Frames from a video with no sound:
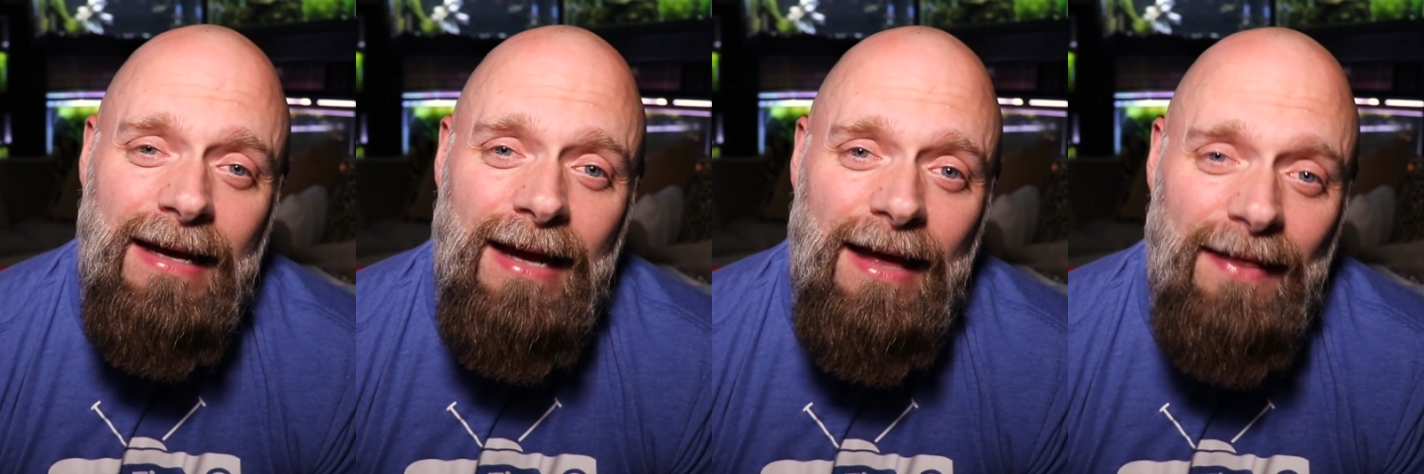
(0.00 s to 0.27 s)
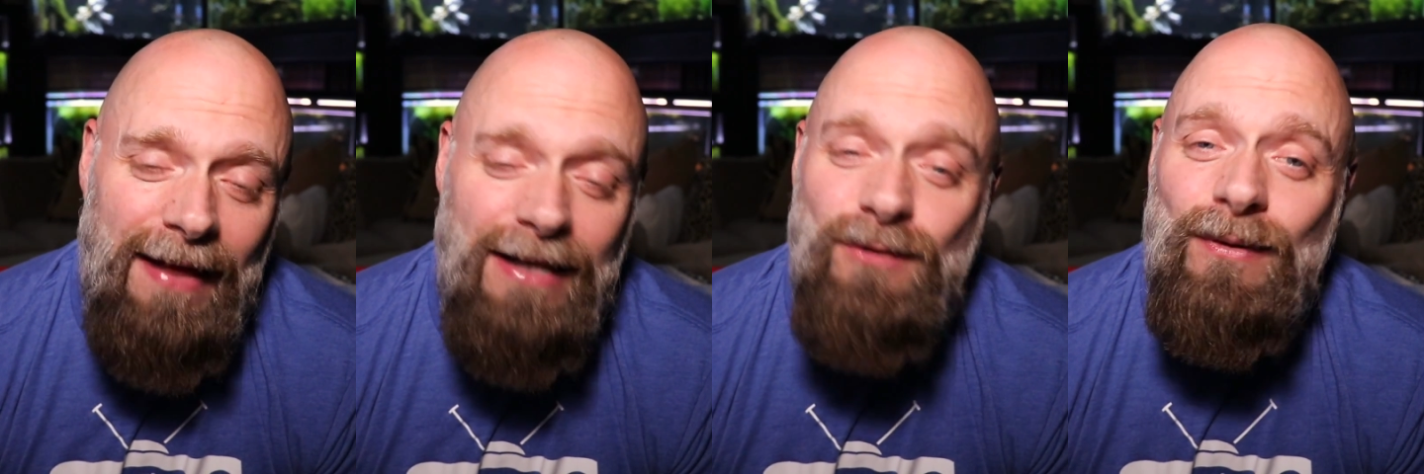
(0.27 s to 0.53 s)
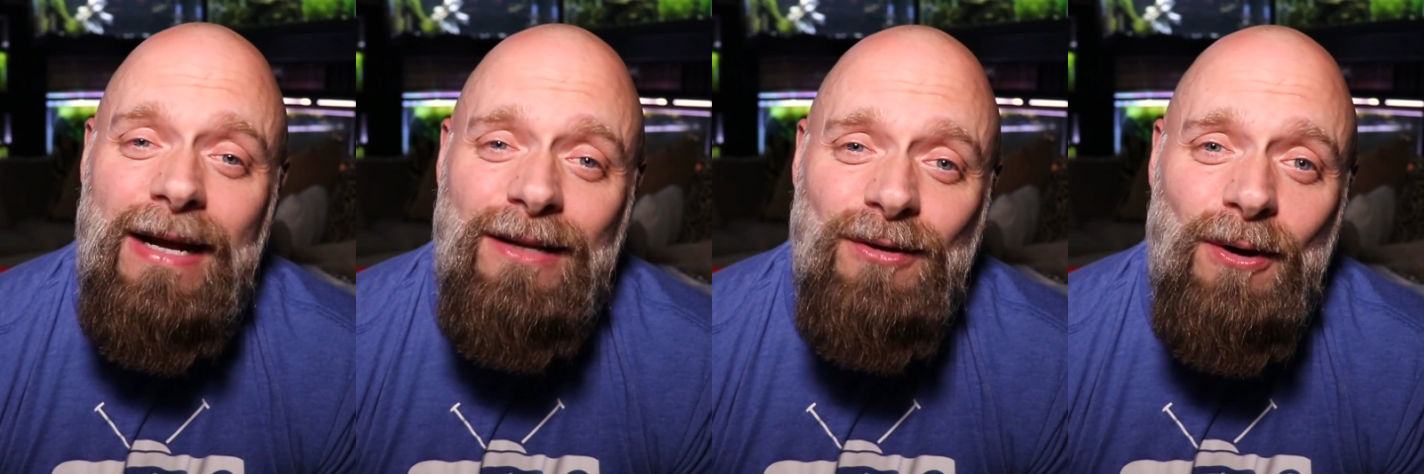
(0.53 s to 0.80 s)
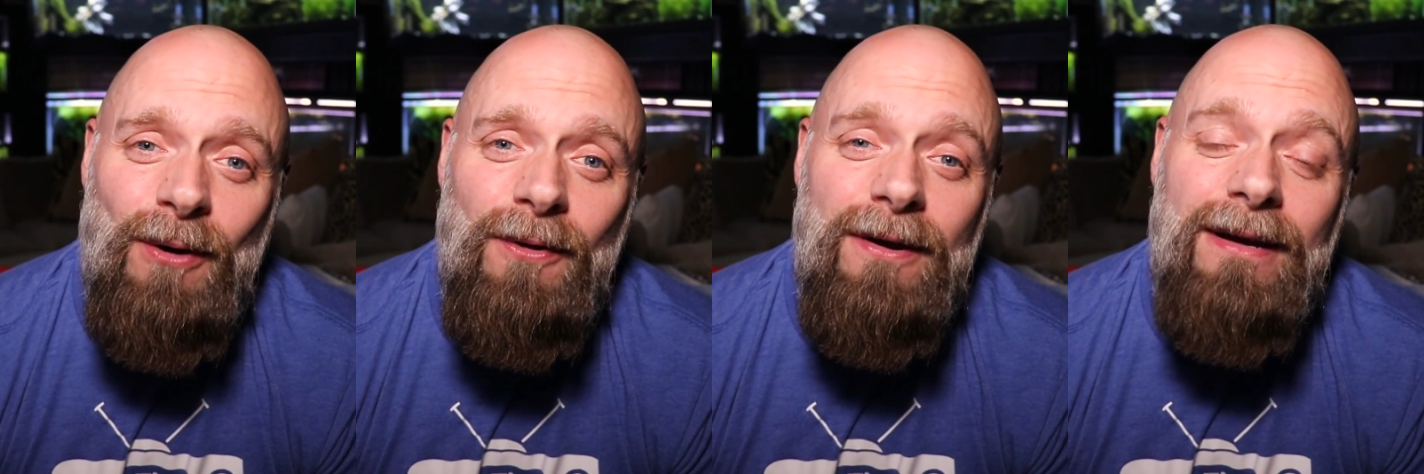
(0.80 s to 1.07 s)
And that's when I
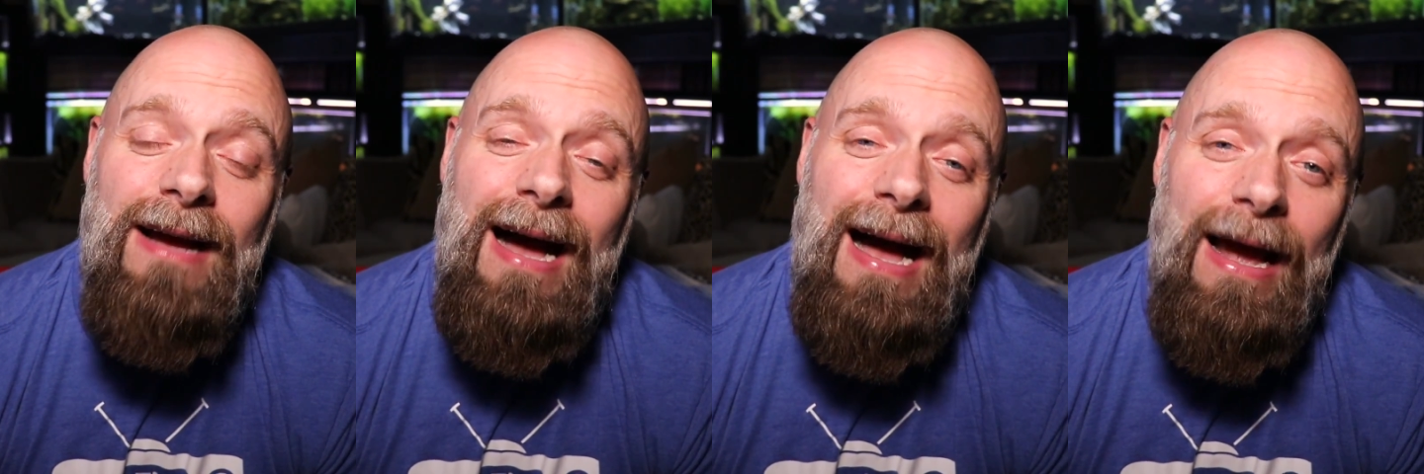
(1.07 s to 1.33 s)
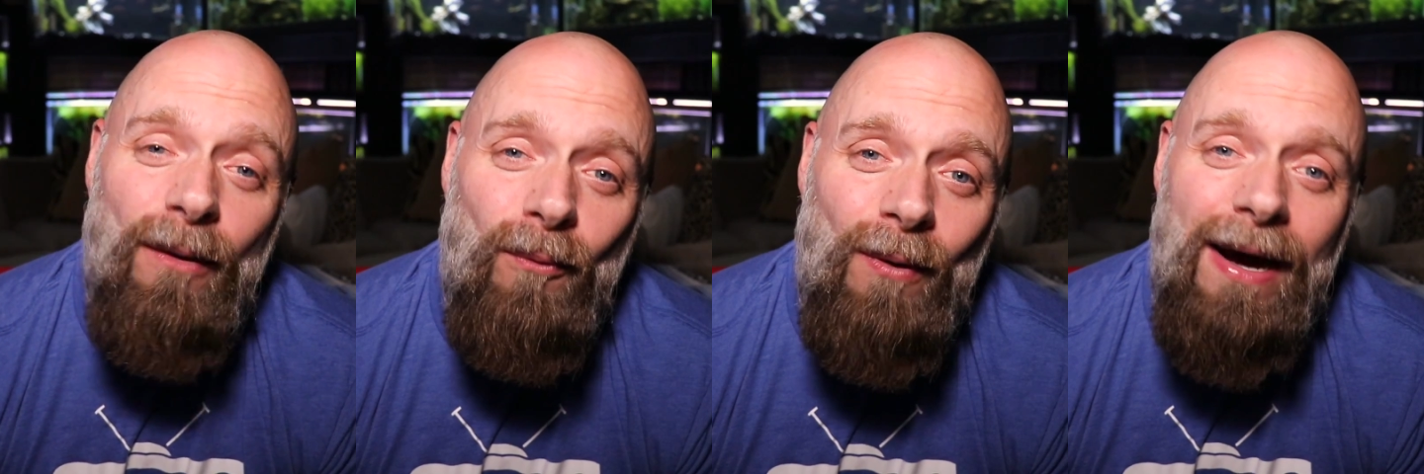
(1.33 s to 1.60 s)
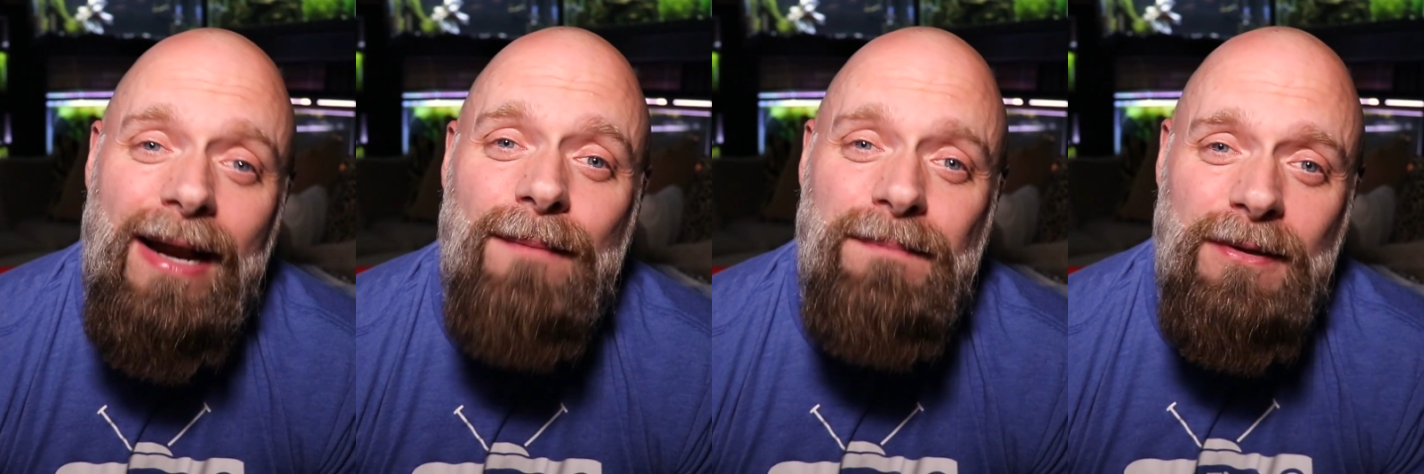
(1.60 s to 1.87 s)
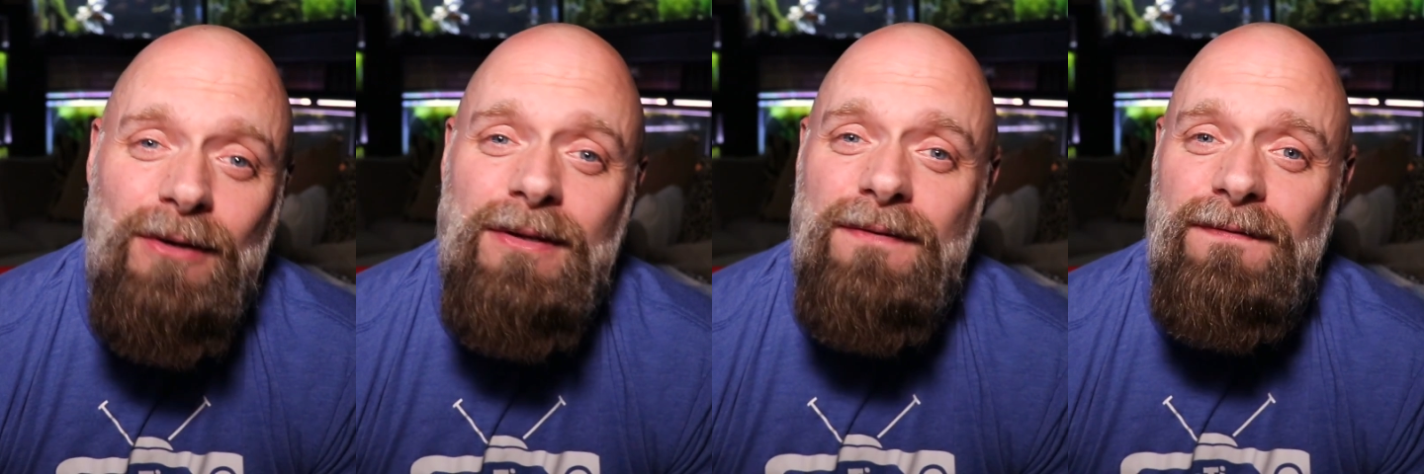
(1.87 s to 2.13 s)
told her, I want to
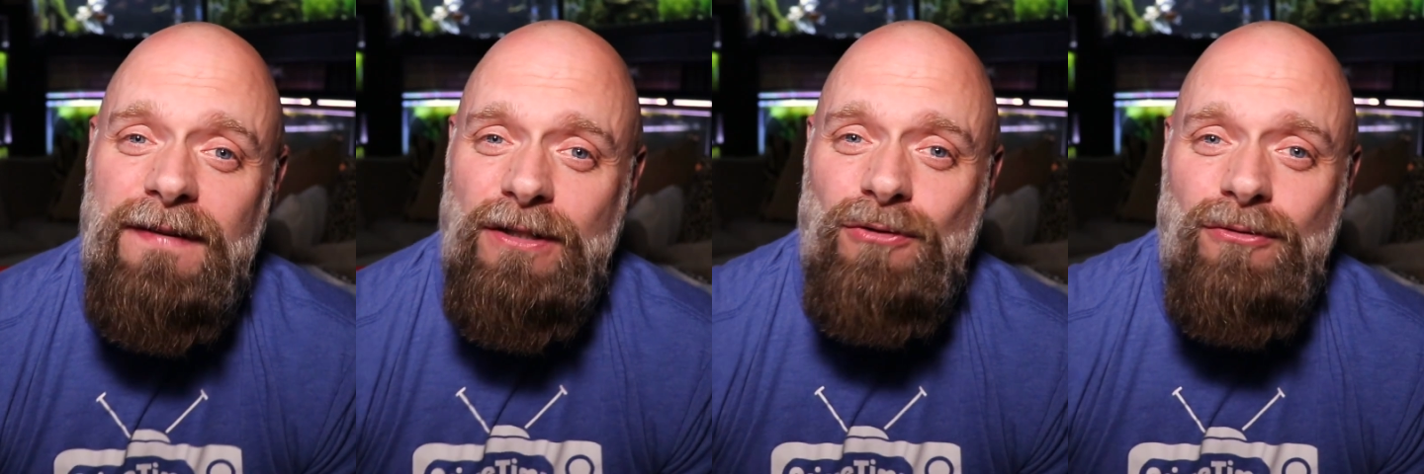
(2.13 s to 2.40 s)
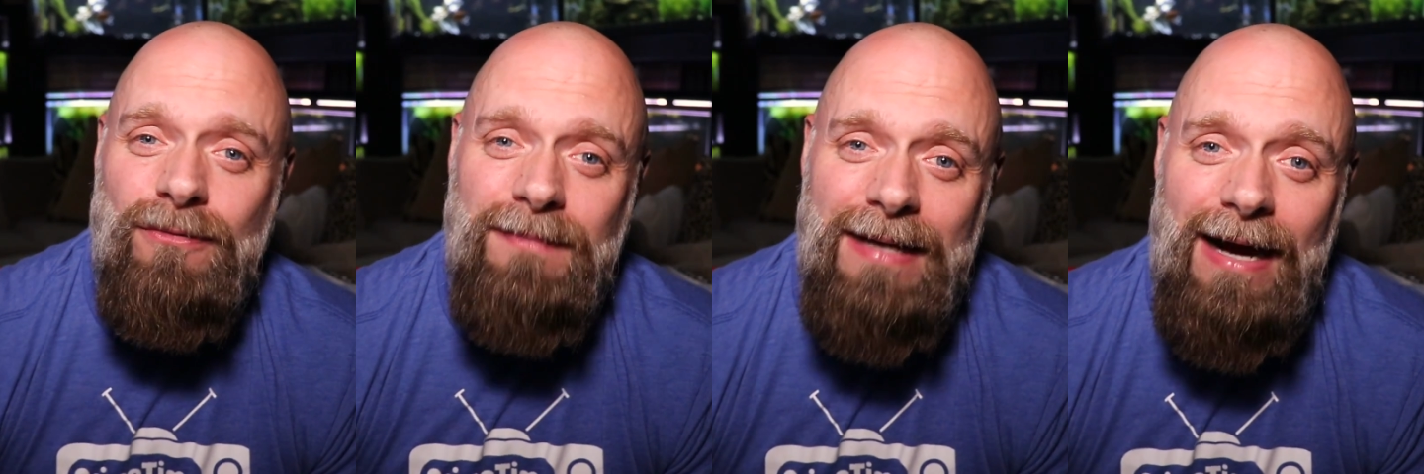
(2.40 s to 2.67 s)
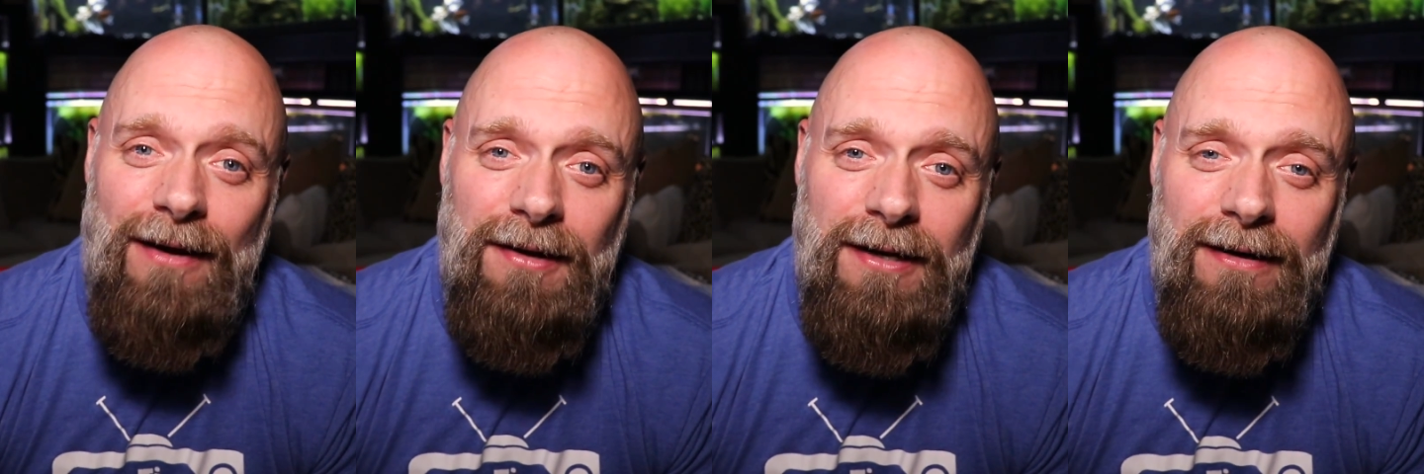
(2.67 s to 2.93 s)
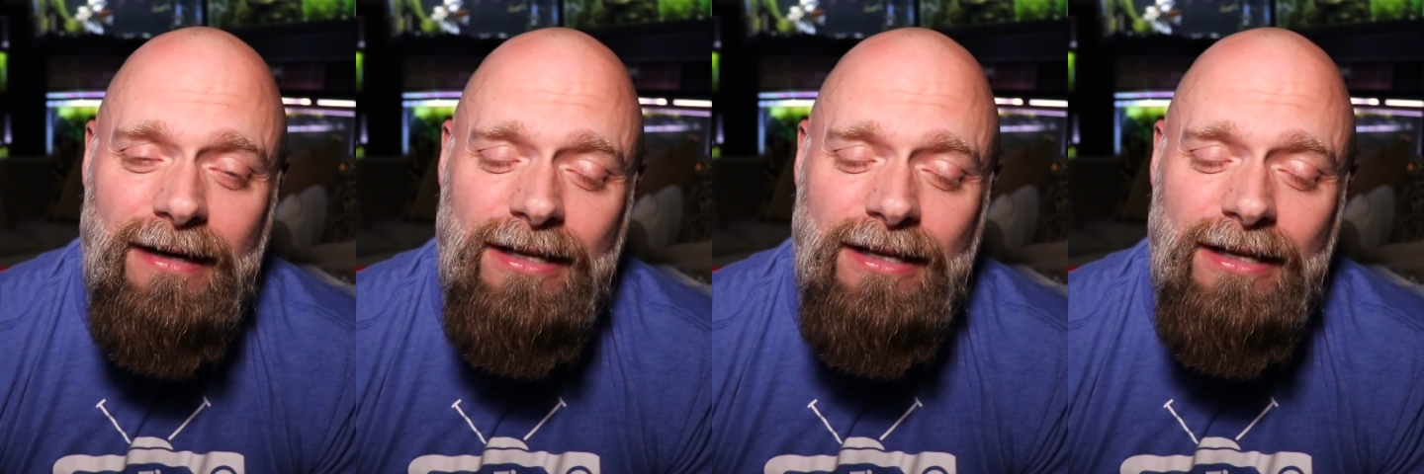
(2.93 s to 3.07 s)
build a fish room down here.